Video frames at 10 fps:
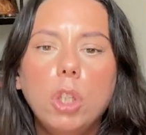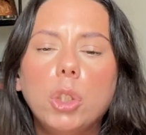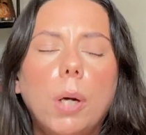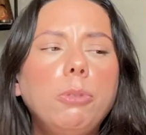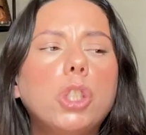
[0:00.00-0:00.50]

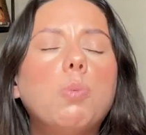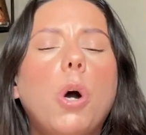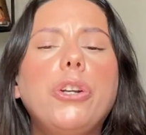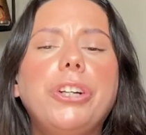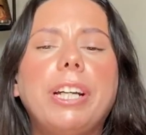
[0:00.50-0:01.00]
So I'm just
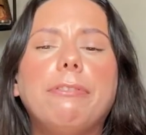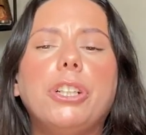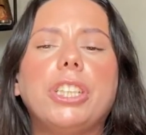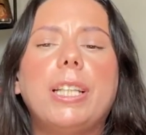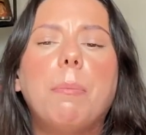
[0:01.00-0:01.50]
wondering if
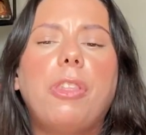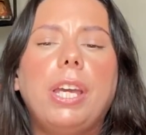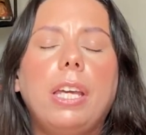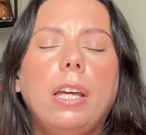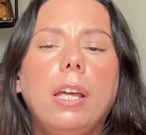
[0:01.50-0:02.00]
there's
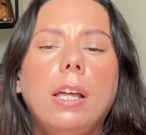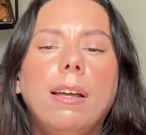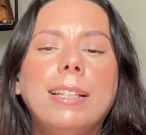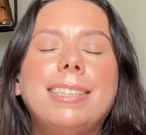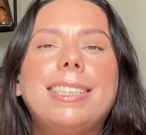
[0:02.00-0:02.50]
something
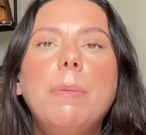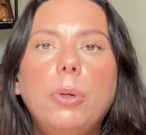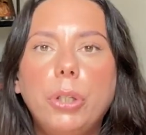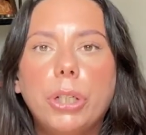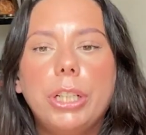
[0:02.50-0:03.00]

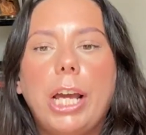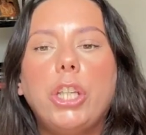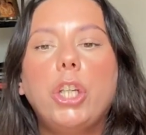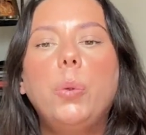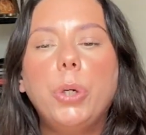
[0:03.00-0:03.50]
similar
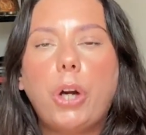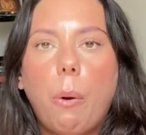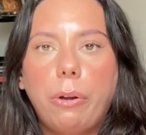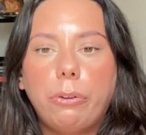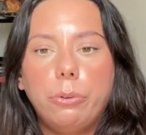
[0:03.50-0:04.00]
that you were
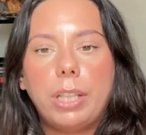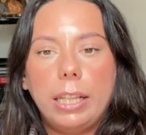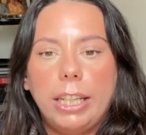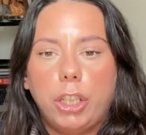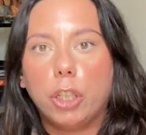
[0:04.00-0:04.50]
going through
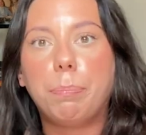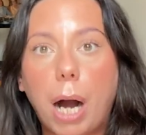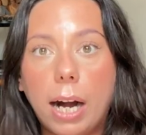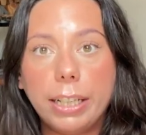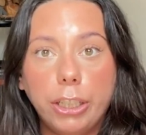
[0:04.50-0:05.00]
that like your
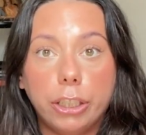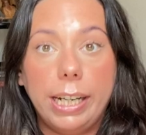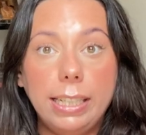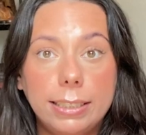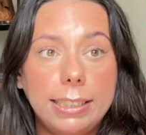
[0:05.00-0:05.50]
body, your
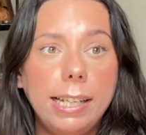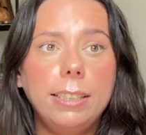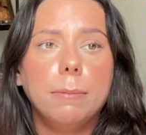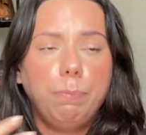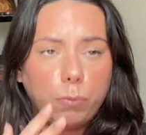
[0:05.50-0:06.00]

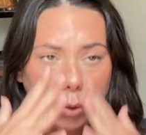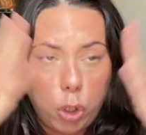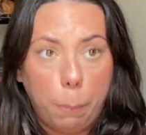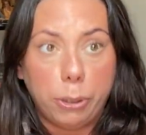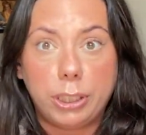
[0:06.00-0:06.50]
instincts,
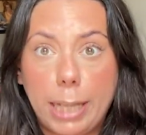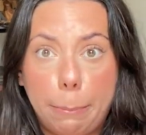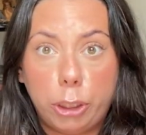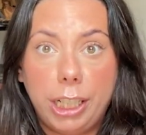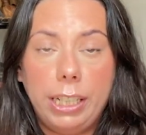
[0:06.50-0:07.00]
your
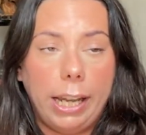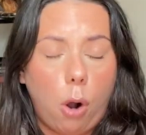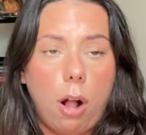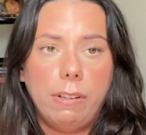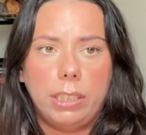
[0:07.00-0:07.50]
perception, like
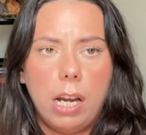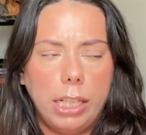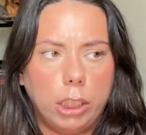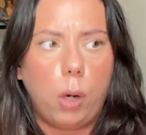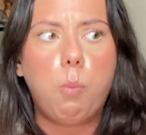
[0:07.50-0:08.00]
all of a sudden
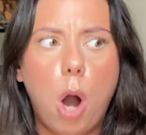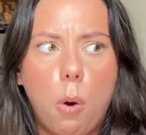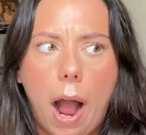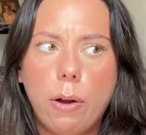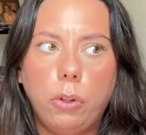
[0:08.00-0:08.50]
it's like,
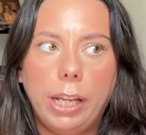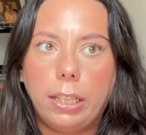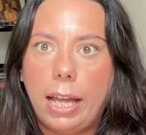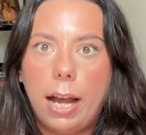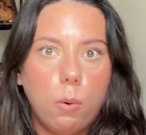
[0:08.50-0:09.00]
whoa, I don't
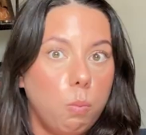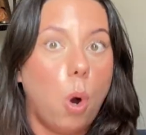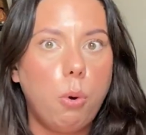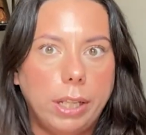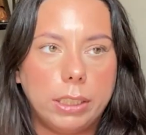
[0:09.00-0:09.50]
like that.
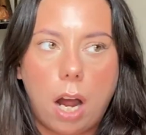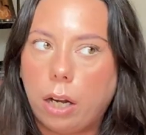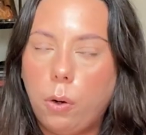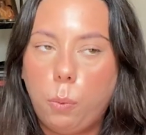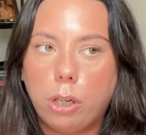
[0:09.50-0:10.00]
Whoa, that's not
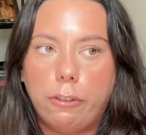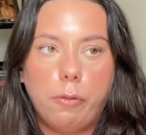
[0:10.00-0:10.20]
going to work